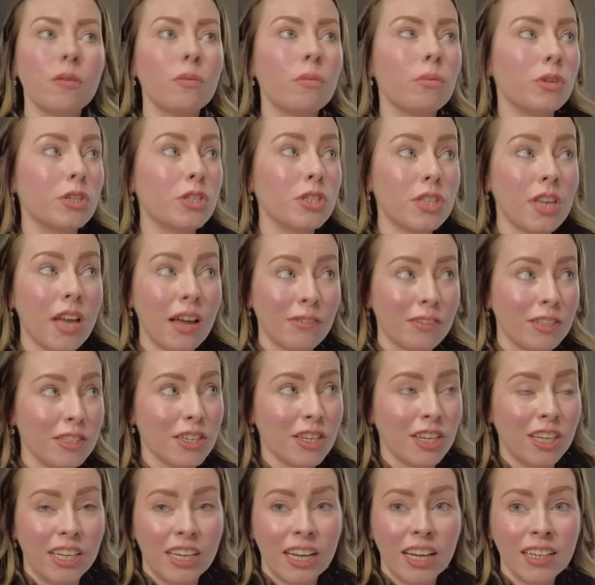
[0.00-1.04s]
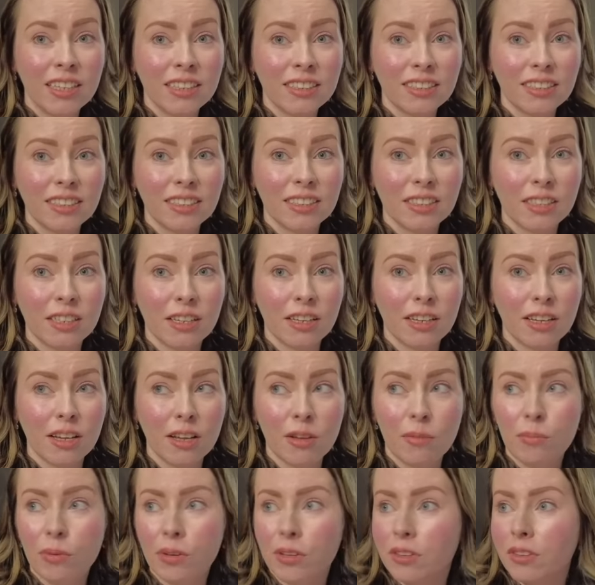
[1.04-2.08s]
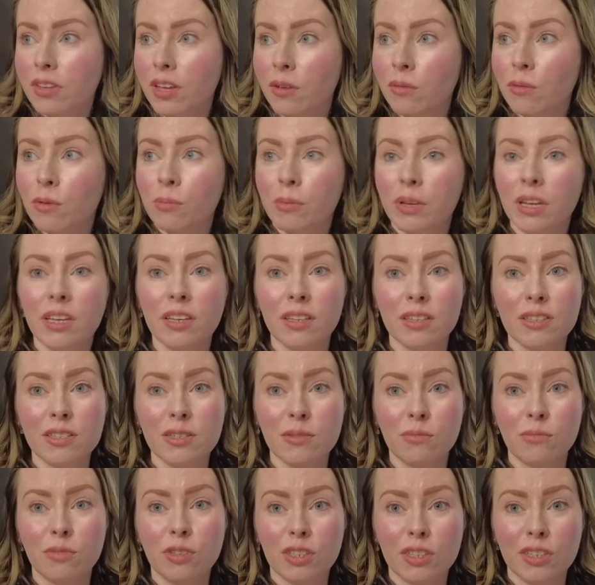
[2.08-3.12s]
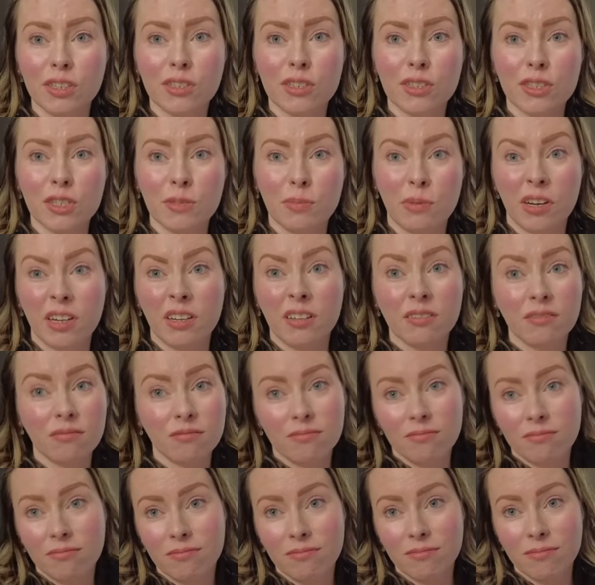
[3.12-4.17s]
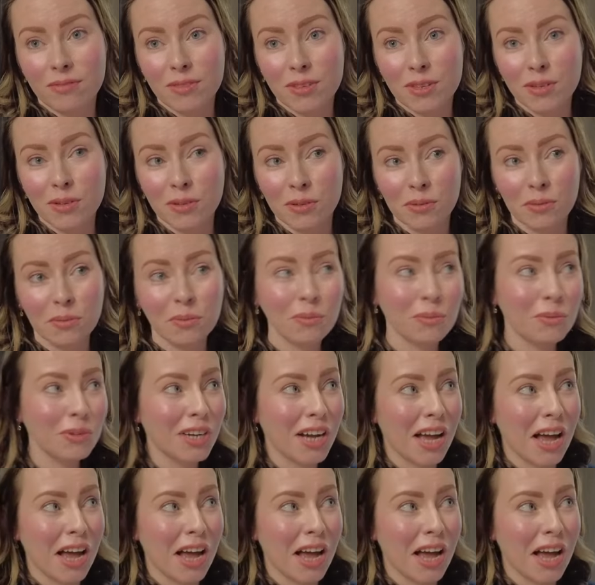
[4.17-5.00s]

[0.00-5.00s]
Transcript: We just haven't done it yet, but I think we're making some really good spirit. So we're